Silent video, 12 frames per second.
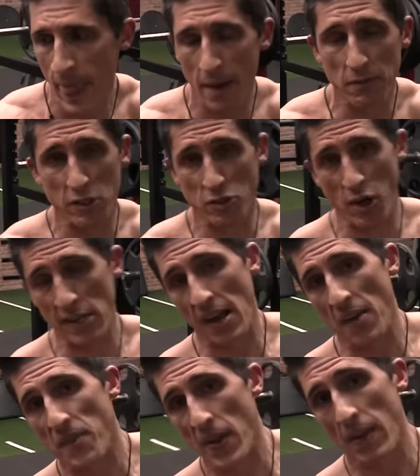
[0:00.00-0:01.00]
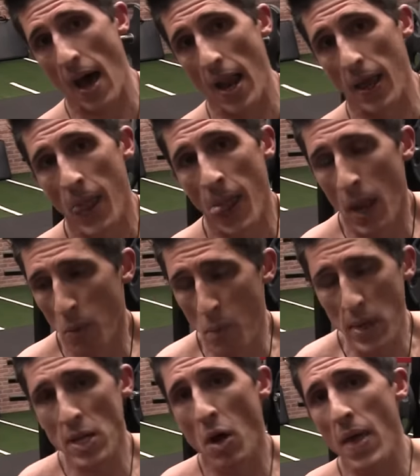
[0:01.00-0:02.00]
of the stretch I feel on it. When
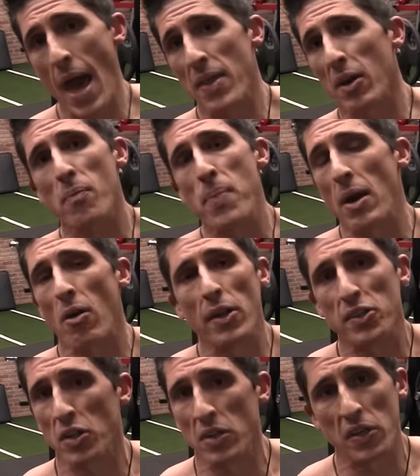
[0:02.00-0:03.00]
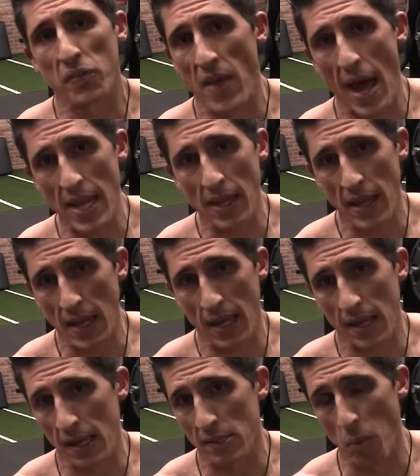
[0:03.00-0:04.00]
we know that, there are better alternatives for that e e
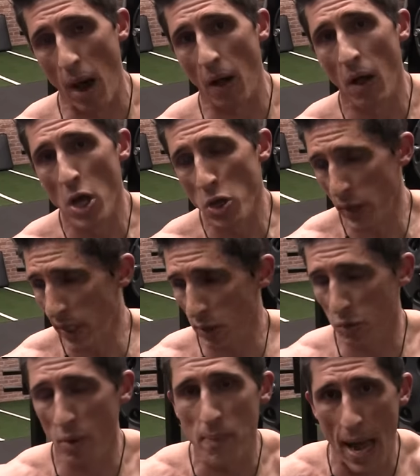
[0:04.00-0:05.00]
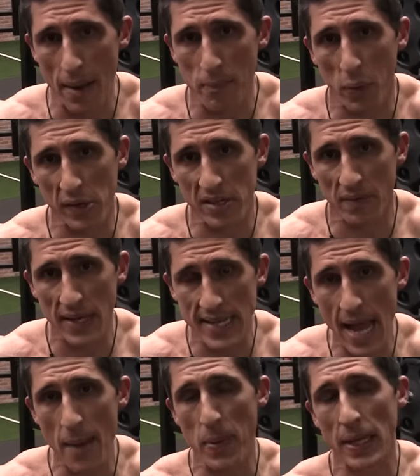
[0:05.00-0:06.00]
as well. You can go to a bottom portion of a
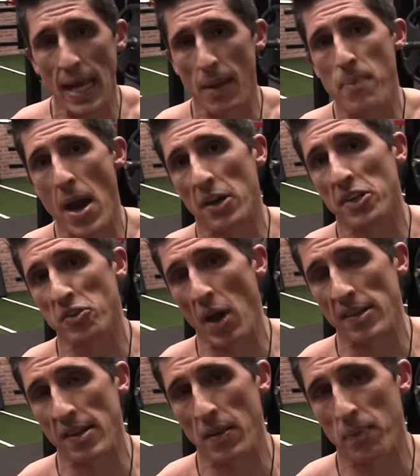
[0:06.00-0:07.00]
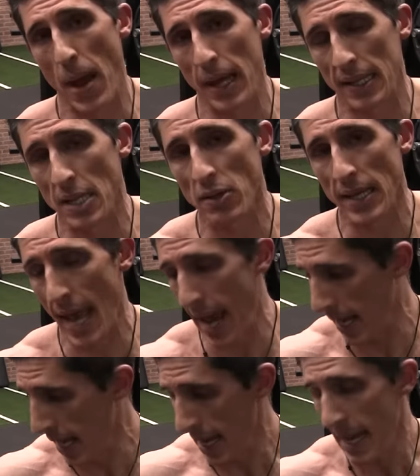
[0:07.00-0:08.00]
dip and get a better stretch on the pec than you
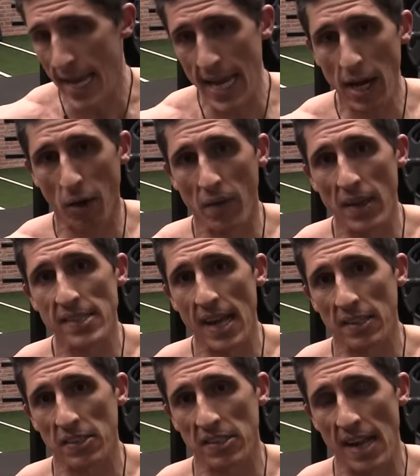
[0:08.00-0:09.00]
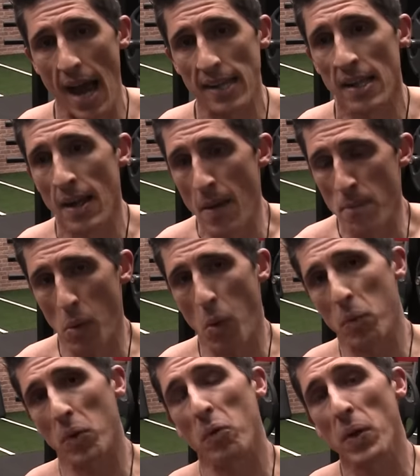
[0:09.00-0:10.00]
can here in this exercise. But
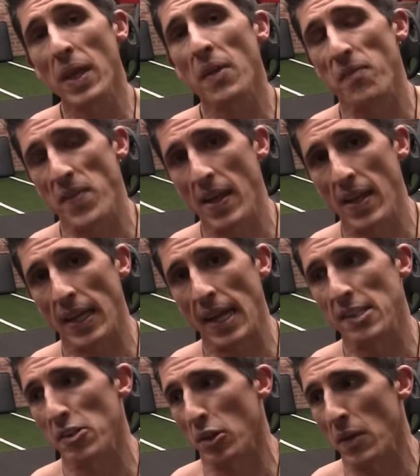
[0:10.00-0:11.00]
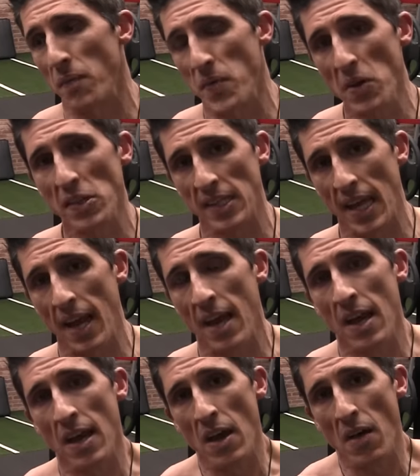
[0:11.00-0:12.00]
what we're really feeling is you're confusing
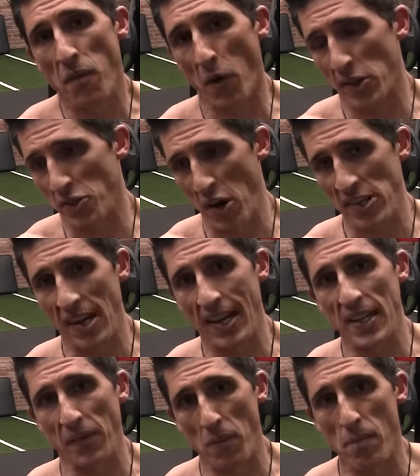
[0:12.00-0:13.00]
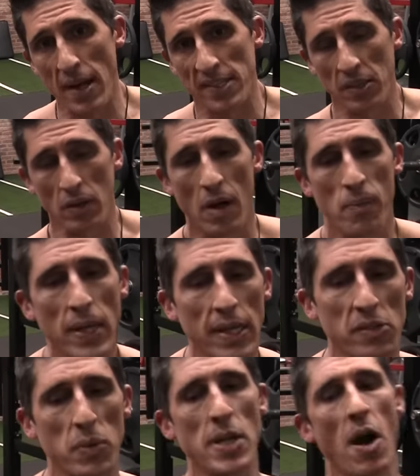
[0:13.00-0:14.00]
it for a stretch on a different muscle
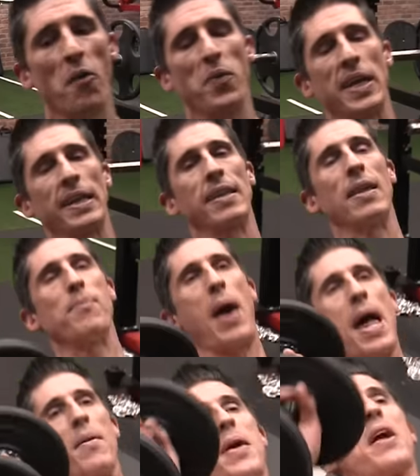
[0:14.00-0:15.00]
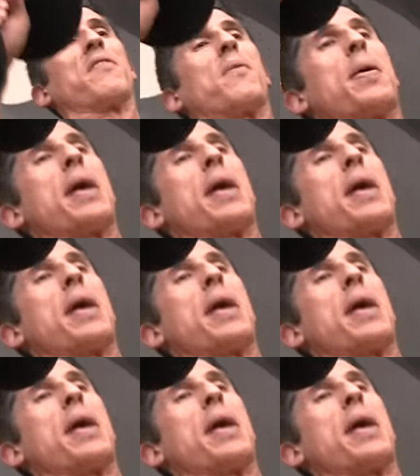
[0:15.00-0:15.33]
because we know if we get to the bottom here of a